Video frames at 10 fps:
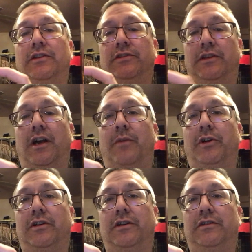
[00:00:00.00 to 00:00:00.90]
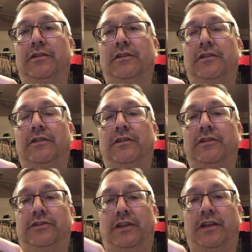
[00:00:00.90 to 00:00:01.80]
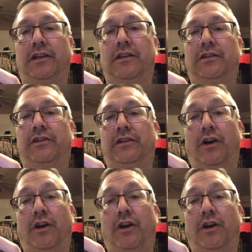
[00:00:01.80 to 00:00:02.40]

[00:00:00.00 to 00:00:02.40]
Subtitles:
Zamok, the